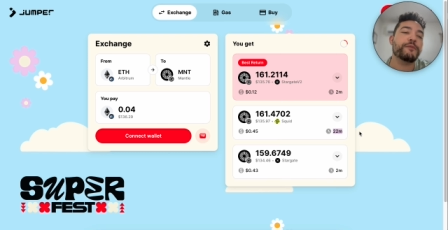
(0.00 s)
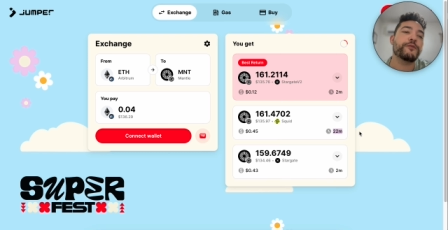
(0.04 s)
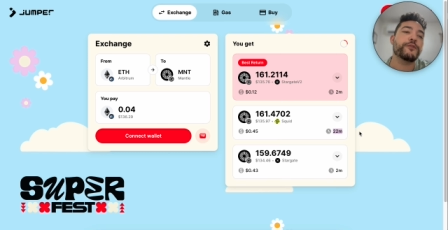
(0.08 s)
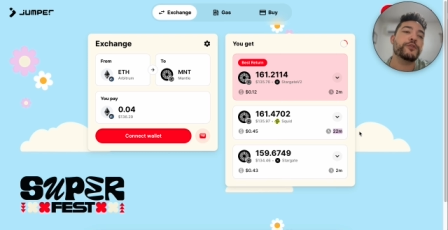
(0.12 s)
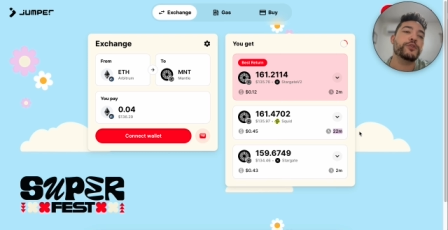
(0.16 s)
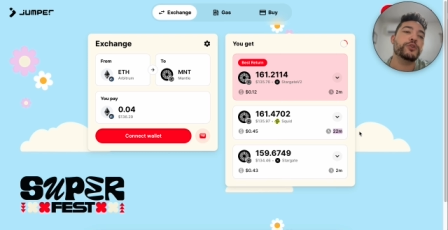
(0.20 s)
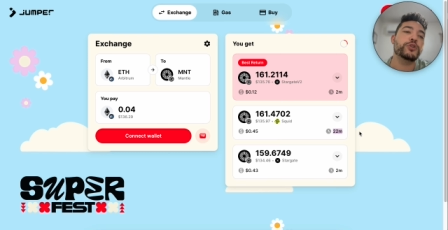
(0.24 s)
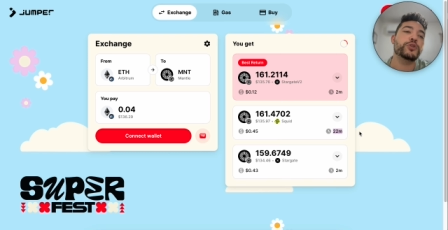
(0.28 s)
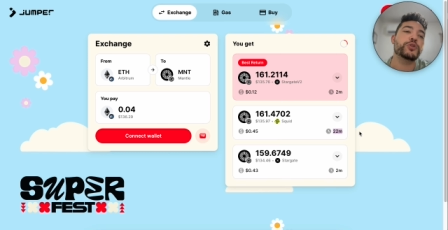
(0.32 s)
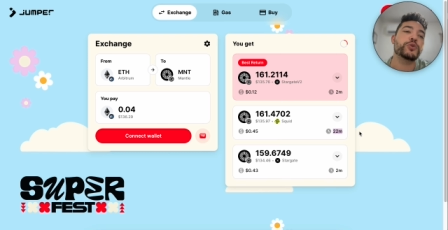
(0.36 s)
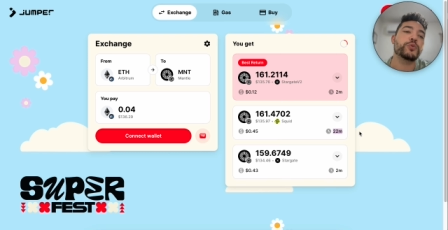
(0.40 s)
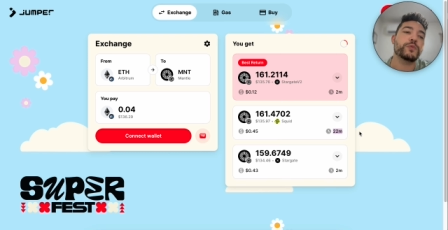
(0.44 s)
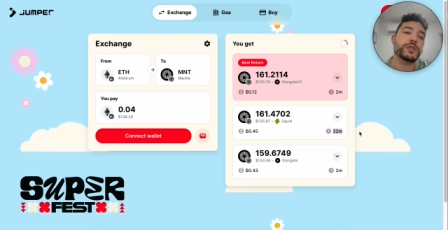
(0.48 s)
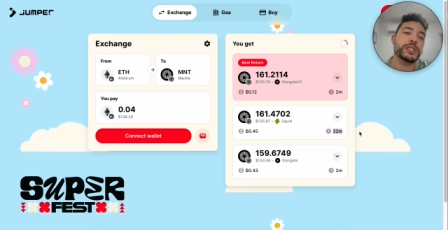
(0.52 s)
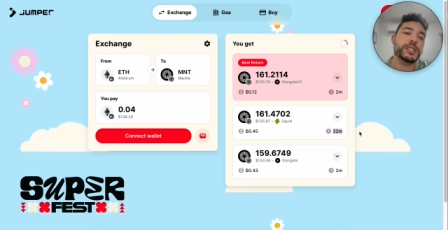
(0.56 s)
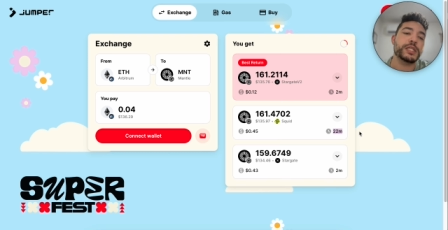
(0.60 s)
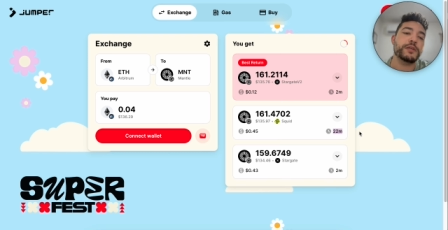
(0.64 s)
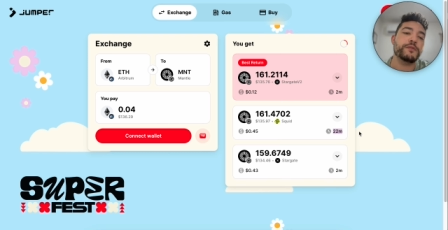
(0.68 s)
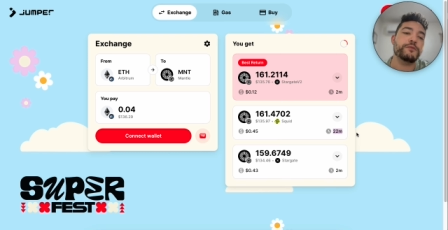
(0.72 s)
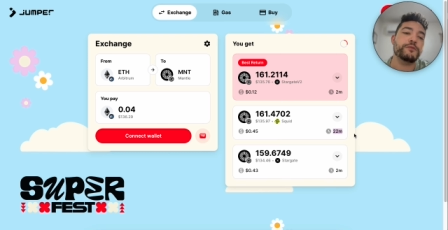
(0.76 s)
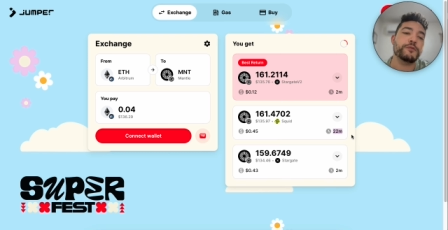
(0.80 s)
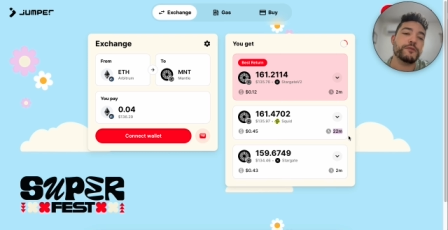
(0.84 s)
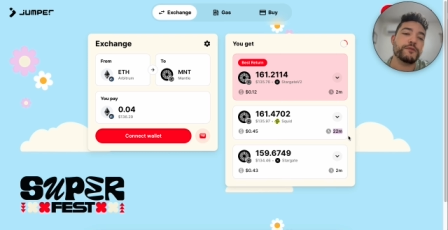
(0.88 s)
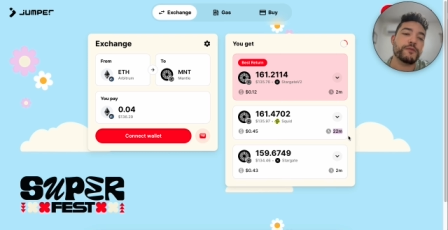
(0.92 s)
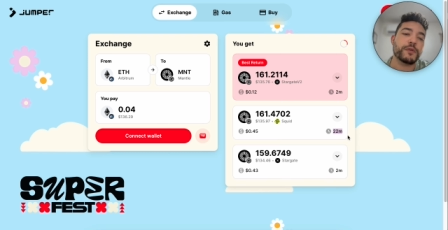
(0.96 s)
for you to
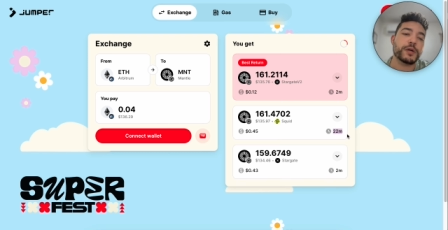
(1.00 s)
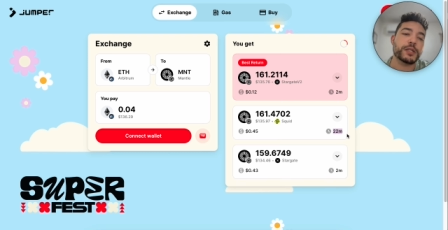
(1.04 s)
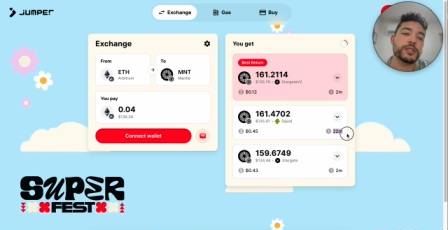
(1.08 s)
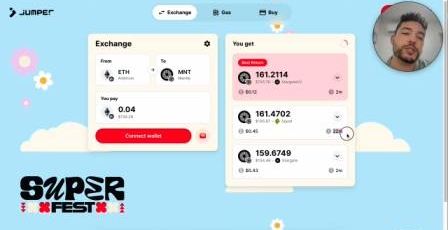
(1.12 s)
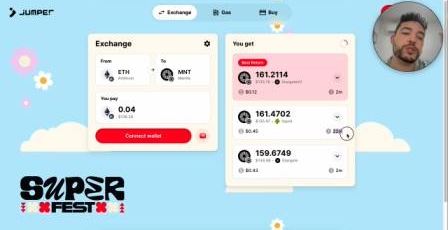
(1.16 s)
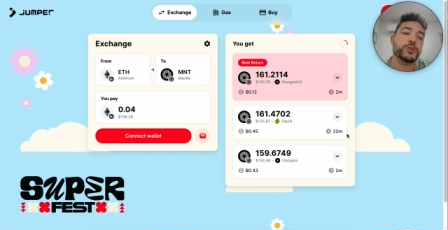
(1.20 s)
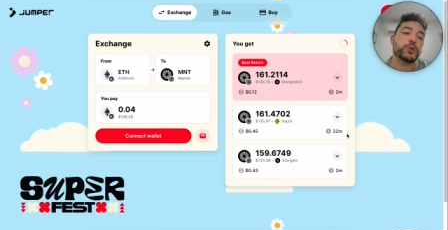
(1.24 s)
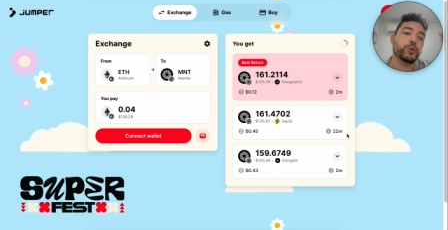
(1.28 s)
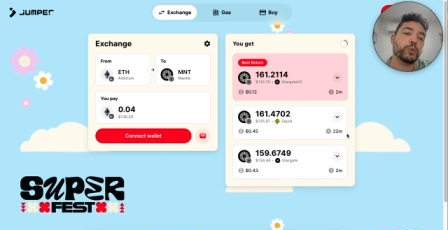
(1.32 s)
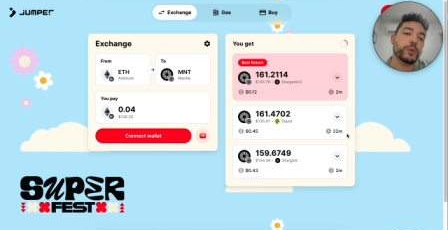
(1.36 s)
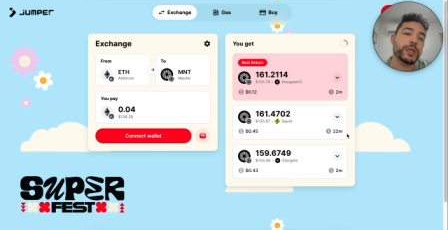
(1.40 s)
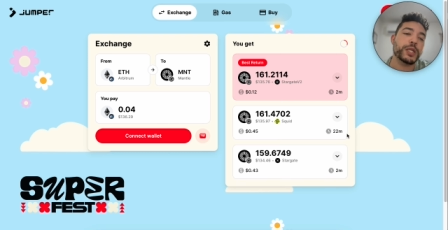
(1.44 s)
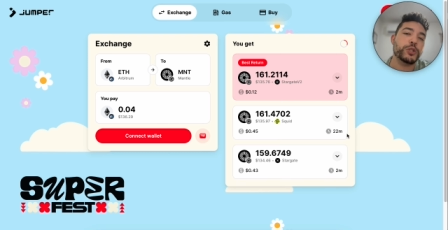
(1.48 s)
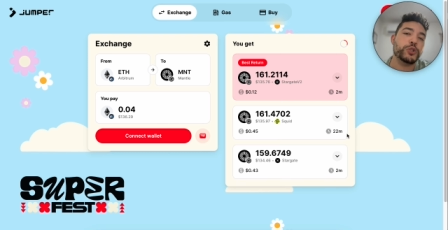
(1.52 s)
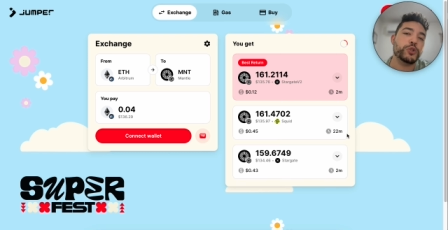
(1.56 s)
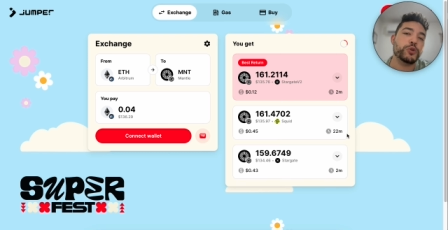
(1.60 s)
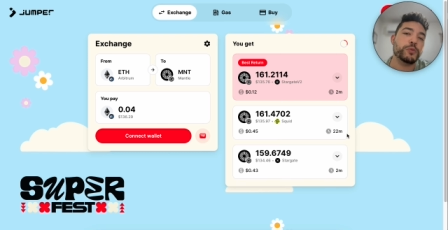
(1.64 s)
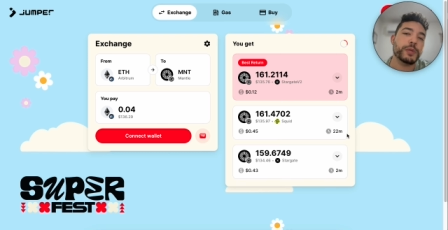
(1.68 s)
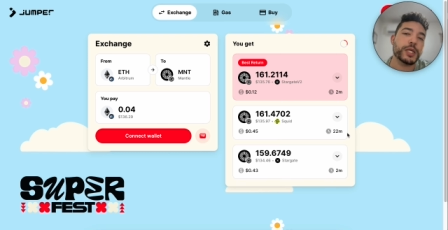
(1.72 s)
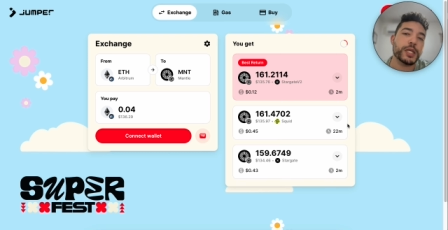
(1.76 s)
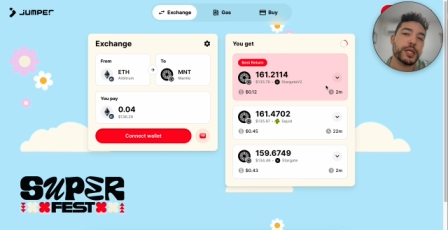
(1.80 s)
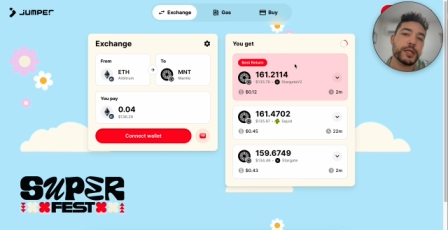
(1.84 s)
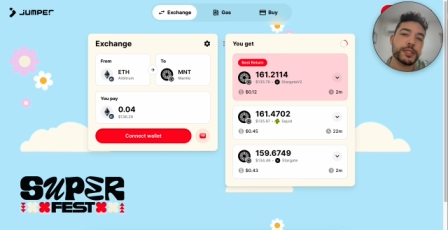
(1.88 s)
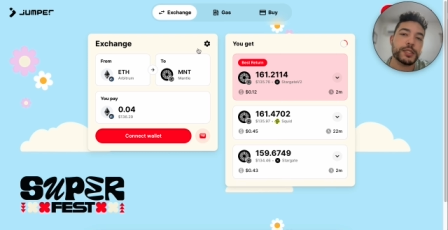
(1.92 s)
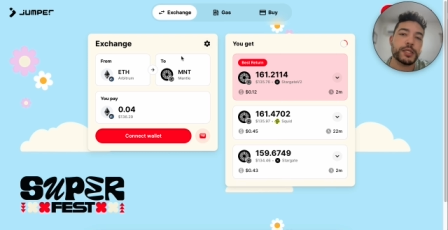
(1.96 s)
receive your funds, 22
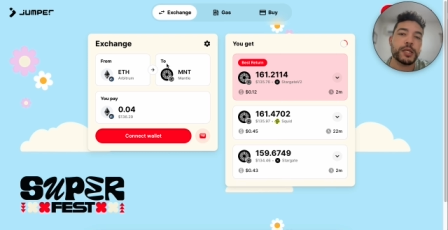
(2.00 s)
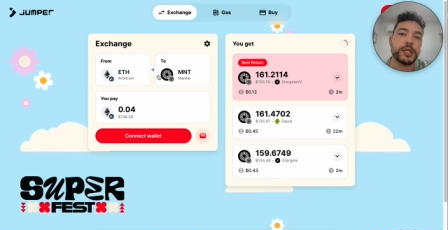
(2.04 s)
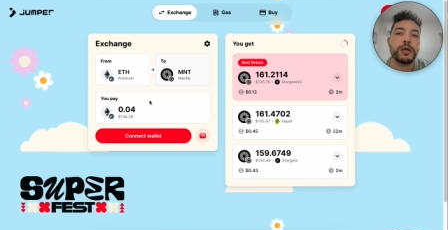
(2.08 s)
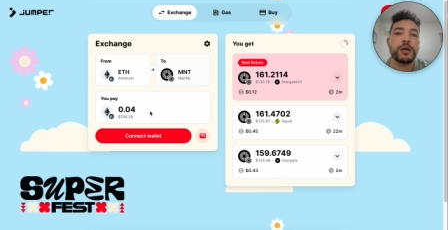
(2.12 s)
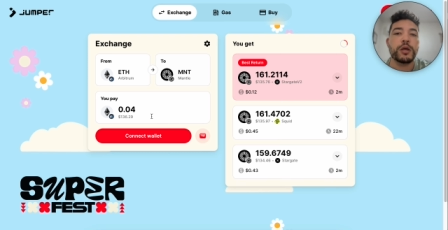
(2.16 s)
minutes.